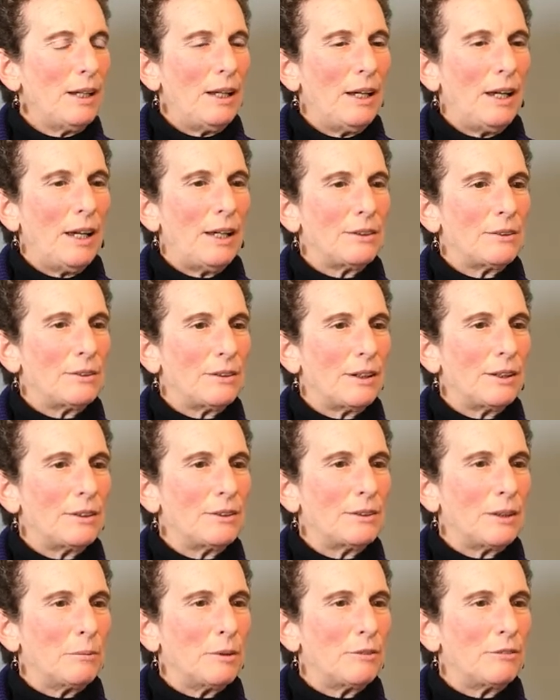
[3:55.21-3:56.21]
as
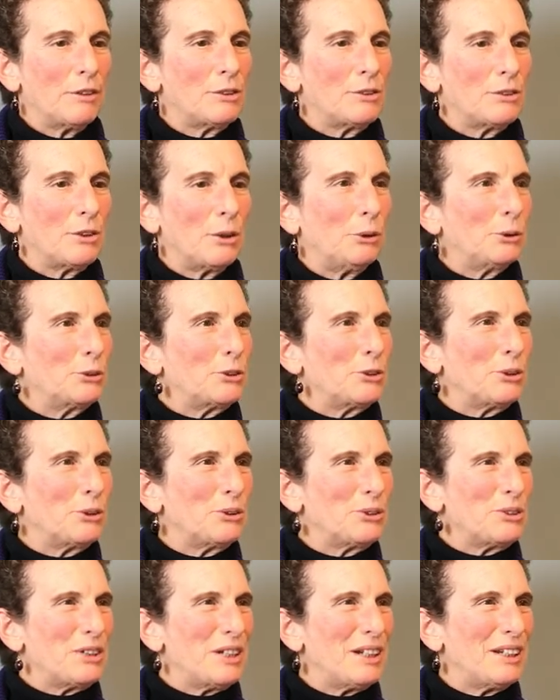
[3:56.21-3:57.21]
some of us
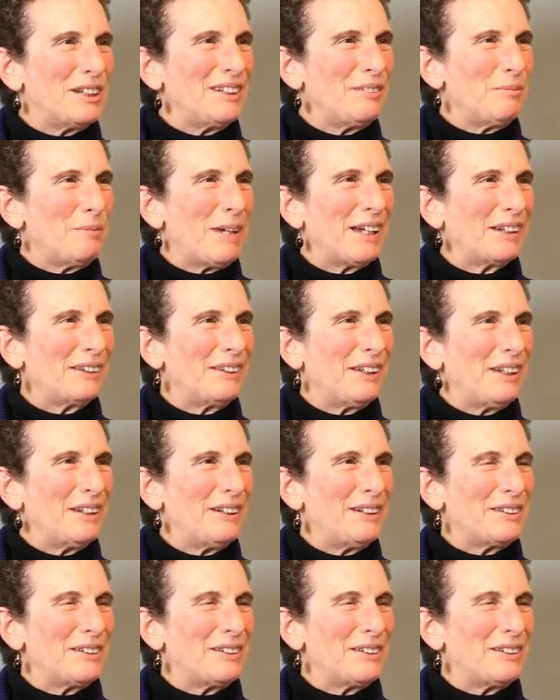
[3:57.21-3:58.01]
oldsters did back then.